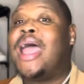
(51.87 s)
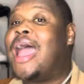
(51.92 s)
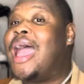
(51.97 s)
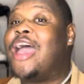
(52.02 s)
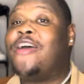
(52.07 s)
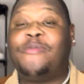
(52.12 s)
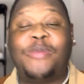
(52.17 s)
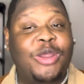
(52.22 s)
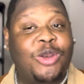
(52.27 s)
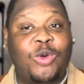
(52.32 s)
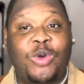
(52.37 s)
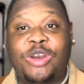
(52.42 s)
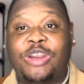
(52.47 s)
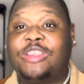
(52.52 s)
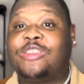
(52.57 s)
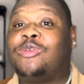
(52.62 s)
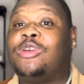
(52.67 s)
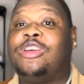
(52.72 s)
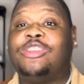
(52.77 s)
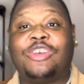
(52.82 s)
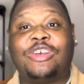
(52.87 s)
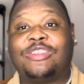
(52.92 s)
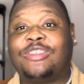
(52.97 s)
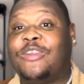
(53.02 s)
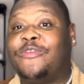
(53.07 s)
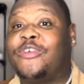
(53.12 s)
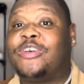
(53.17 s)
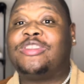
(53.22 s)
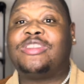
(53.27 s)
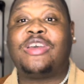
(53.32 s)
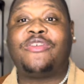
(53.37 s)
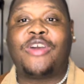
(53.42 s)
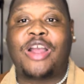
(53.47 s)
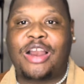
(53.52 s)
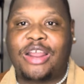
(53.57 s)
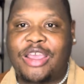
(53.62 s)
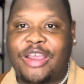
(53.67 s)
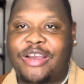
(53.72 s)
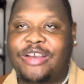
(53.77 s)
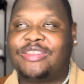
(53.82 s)
I've been doing this religiously for
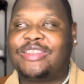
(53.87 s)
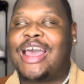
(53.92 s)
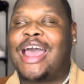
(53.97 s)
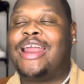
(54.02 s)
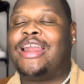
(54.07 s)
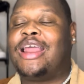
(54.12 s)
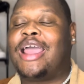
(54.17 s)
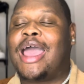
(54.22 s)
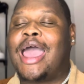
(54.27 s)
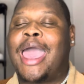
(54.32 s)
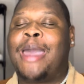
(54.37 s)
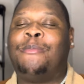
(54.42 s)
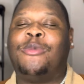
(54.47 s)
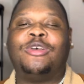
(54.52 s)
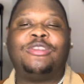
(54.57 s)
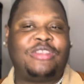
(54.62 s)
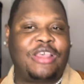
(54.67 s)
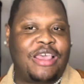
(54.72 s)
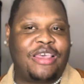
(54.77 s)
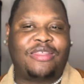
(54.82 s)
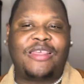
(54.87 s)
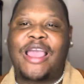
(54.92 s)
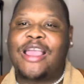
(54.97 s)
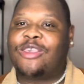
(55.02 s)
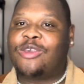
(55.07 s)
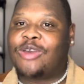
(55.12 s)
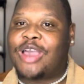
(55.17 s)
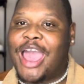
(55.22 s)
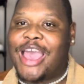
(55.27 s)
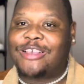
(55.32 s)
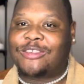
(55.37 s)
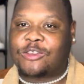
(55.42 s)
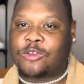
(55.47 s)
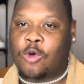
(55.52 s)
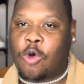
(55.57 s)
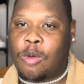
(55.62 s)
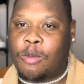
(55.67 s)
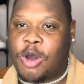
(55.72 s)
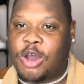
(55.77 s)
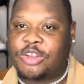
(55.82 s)
several years and I must say thank you guys
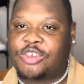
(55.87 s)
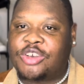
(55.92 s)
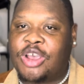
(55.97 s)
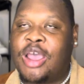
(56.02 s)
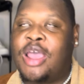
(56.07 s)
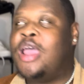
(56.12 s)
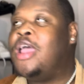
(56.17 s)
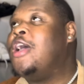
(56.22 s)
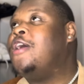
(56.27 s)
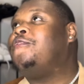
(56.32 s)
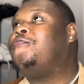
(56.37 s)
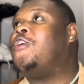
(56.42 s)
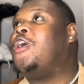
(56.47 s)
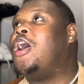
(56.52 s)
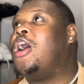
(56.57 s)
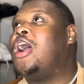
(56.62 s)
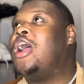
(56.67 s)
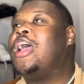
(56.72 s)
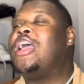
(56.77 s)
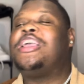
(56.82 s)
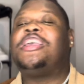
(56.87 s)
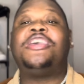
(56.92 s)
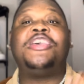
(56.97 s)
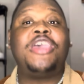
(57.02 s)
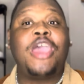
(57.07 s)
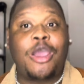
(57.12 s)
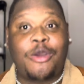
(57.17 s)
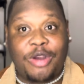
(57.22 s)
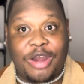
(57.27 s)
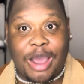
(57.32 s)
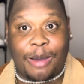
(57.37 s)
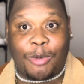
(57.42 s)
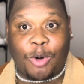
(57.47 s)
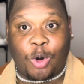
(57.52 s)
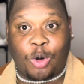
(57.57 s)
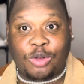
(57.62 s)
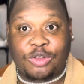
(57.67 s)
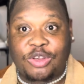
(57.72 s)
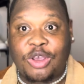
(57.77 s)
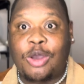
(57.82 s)
so much for caring
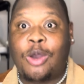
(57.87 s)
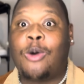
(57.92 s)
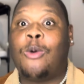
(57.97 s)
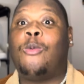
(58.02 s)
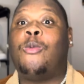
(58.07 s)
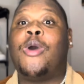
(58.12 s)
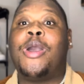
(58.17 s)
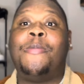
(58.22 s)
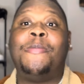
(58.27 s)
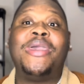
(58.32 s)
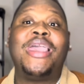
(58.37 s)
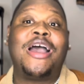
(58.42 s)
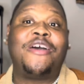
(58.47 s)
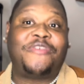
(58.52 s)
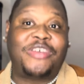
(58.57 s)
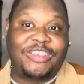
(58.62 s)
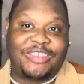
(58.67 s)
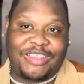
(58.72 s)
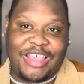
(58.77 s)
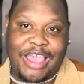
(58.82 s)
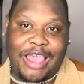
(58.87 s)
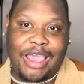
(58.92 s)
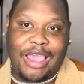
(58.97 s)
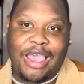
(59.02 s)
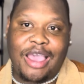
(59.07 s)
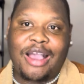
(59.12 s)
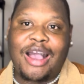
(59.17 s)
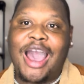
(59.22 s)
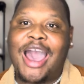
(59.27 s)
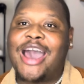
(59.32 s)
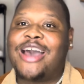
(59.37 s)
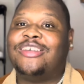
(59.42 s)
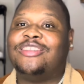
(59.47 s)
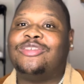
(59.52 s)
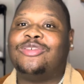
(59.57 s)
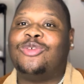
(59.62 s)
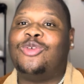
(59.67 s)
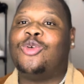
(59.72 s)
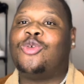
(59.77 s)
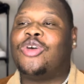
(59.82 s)
about where me have to stay. Cause
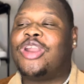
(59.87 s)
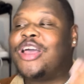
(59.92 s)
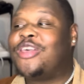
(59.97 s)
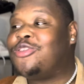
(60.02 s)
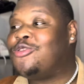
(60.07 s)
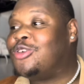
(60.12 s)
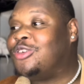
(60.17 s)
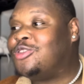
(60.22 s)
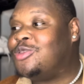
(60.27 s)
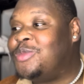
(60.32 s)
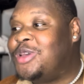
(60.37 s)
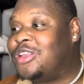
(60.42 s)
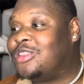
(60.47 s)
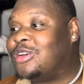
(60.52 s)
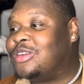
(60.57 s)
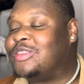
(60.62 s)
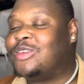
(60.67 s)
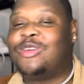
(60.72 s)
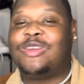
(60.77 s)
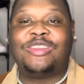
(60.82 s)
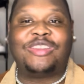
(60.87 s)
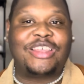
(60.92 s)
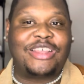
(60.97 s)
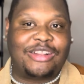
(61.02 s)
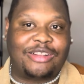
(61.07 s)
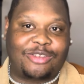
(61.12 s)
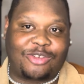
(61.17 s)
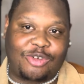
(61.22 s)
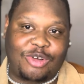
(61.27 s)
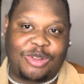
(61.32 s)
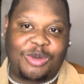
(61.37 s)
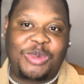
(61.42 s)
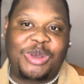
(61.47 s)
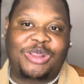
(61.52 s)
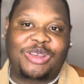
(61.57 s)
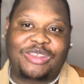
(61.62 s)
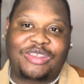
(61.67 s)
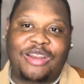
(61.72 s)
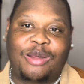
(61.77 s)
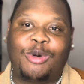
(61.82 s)
on could have throw tomatoes, on still throw
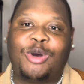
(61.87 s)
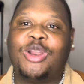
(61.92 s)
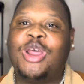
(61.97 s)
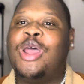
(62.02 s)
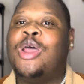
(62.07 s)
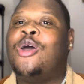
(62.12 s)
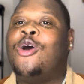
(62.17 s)
tomatoes in the boat.